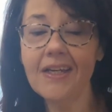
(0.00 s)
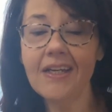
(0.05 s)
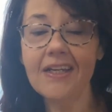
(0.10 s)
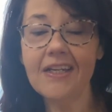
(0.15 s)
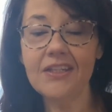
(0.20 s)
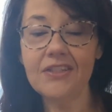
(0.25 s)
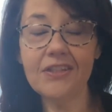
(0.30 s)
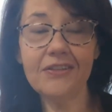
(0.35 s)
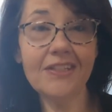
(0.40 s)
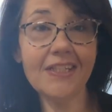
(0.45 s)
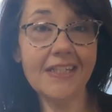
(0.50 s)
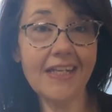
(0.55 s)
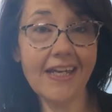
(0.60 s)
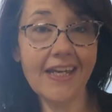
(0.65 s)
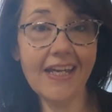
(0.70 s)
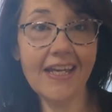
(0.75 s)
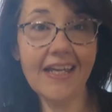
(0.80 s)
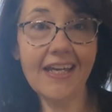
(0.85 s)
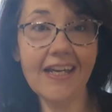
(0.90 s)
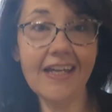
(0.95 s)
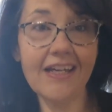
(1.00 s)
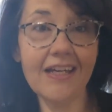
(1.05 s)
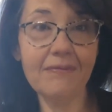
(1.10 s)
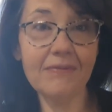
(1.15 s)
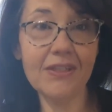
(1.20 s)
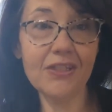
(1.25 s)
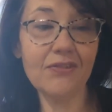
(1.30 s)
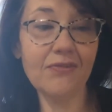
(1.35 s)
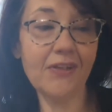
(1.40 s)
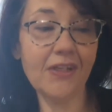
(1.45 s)
So today,
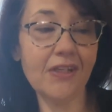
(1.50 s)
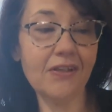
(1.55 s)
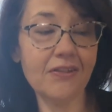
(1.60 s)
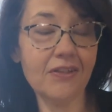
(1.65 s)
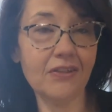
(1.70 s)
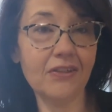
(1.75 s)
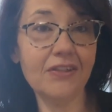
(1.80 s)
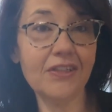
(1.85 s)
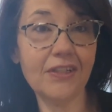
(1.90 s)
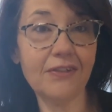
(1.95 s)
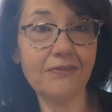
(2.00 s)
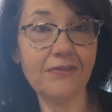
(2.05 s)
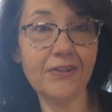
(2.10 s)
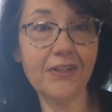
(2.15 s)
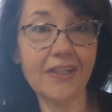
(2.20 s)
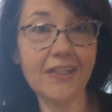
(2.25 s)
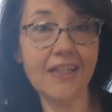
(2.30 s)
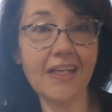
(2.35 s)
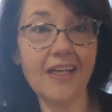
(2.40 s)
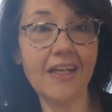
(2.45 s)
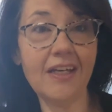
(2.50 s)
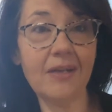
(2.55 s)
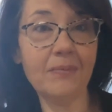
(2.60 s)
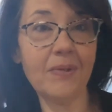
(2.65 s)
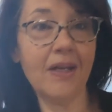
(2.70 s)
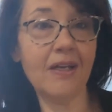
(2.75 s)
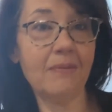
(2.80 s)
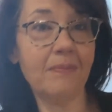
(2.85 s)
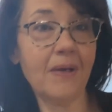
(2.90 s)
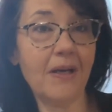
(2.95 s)
this video is a little different.
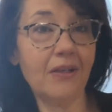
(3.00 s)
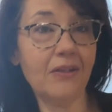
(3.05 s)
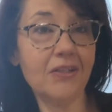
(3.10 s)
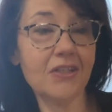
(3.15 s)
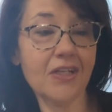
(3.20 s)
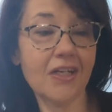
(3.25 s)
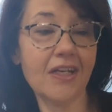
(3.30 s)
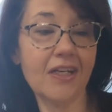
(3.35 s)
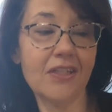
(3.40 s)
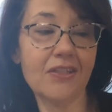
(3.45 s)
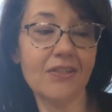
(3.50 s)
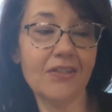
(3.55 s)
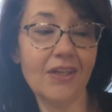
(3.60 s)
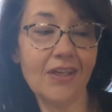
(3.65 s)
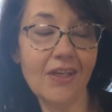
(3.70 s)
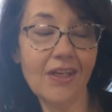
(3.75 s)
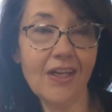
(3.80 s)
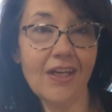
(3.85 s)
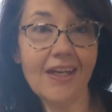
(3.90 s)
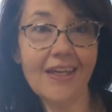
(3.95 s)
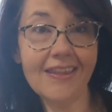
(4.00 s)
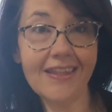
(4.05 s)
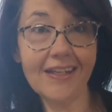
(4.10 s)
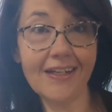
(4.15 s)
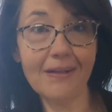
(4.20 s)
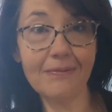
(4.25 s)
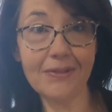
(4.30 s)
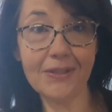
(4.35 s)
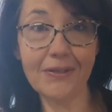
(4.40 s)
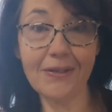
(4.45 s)
I apologize that
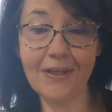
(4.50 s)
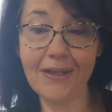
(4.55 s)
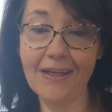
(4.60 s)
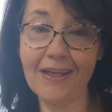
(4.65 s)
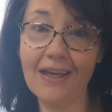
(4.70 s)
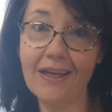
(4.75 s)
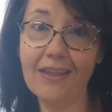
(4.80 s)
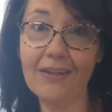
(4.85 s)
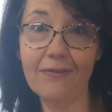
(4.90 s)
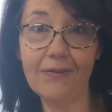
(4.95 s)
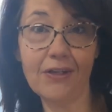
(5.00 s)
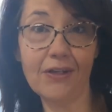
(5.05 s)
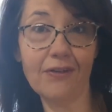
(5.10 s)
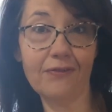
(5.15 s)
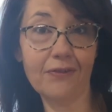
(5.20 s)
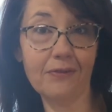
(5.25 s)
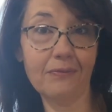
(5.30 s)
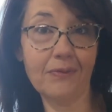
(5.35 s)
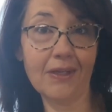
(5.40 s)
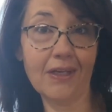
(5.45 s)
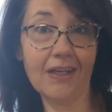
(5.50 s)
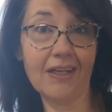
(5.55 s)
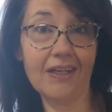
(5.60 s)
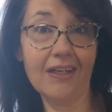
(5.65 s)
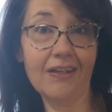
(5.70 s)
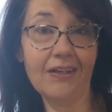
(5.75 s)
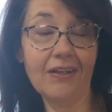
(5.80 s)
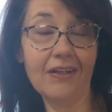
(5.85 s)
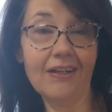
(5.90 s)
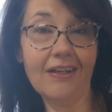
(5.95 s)
I'm doing the video from the
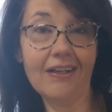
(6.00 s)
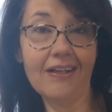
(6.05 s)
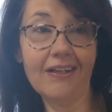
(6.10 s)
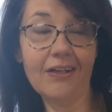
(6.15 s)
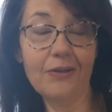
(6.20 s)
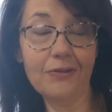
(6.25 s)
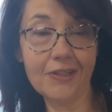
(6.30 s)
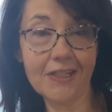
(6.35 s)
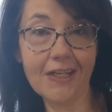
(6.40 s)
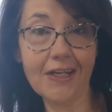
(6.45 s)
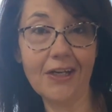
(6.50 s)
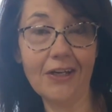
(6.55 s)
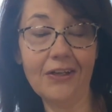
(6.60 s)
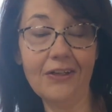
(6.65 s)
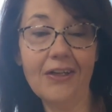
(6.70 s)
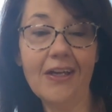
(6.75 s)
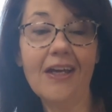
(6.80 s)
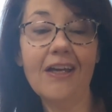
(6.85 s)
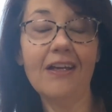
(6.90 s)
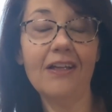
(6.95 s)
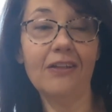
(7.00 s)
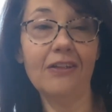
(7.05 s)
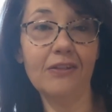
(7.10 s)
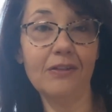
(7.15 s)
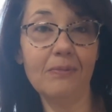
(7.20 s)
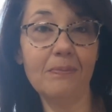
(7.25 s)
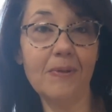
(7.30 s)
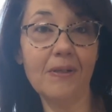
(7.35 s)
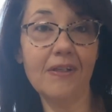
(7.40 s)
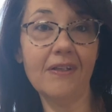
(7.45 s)
hotel. A
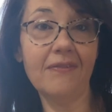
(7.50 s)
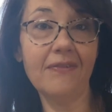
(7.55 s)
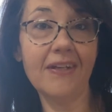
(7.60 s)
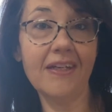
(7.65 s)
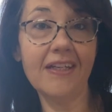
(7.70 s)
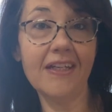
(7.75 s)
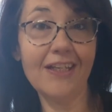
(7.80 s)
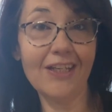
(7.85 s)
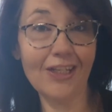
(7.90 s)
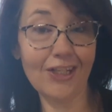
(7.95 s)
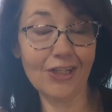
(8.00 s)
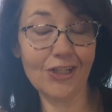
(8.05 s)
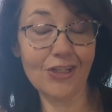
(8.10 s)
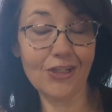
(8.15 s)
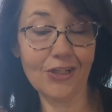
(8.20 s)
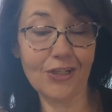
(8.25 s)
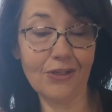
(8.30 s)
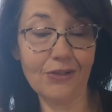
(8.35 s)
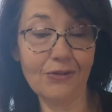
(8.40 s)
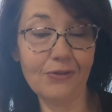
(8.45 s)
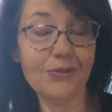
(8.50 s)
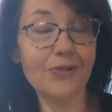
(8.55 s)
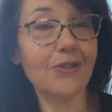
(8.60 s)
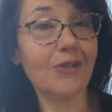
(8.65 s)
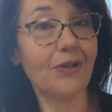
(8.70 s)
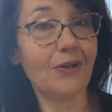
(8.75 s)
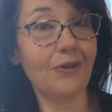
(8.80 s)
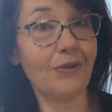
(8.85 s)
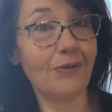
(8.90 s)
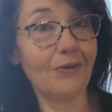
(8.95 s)
little bit of an issue,
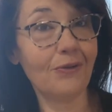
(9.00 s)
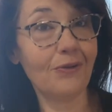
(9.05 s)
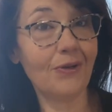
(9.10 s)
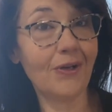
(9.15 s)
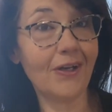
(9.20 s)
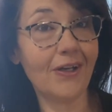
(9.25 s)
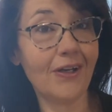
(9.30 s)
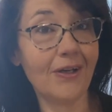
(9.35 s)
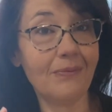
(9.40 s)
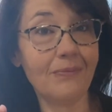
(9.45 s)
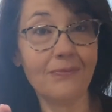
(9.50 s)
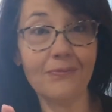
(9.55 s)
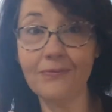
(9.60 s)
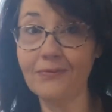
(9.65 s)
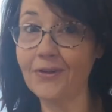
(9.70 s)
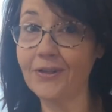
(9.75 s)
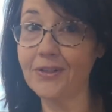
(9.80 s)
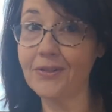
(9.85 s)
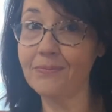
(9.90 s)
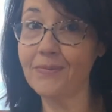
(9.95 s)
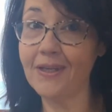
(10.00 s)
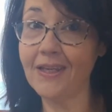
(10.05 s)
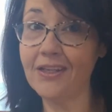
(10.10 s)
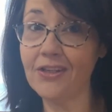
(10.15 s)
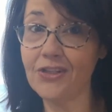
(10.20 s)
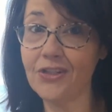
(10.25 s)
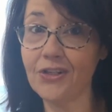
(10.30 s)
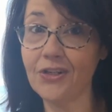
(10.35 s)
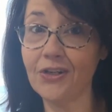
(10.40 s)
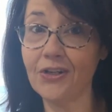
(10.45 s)
so wanted to make
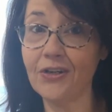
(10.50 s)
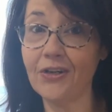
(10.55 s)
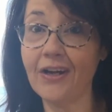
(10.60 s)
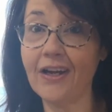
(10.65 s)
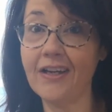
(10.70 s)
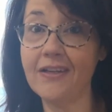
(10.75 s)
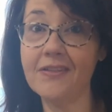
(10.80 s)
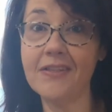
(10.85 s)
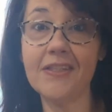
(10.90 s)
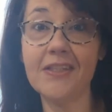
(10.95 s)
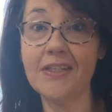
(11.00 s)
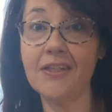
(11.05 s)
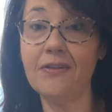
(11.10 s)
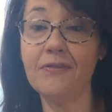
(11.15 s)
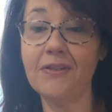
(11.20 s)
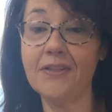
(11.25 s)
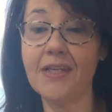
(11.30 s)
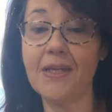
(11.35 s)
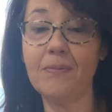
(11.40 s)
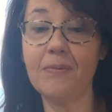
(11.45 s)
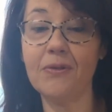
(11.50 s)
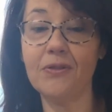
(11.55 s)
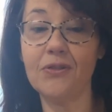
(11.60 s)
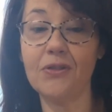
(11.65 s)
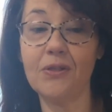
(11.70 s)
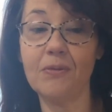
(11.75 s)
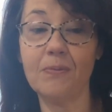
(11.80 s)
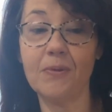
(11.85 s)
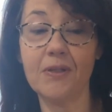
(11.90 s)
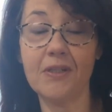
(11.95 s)
sure I still was able
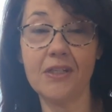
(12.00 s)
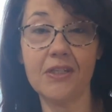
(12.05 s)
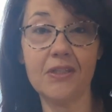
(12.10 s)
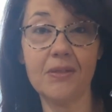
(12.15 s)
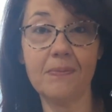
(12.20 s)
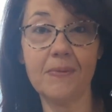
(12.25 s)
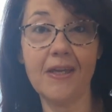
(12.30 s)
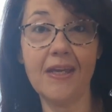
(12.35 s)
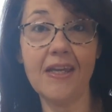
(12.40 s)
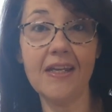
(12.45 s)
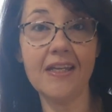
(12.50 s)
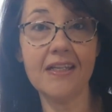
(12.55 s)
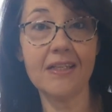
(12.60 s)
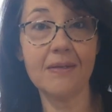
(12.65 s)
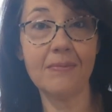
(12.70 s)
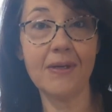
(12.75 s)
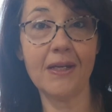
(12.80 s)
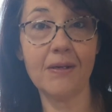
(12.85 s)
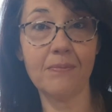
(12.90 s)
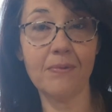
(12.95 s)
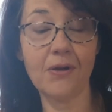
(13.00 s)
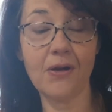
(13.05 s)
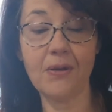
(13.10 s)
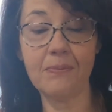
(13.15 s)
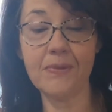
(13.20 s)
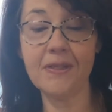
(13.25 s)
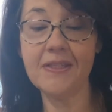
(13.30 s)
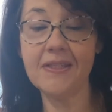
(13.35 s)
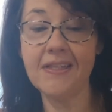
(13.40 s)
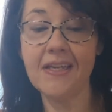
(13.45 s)
to participate because I made a
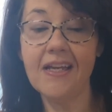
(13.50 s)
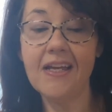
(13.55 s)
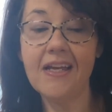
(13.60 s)
promise,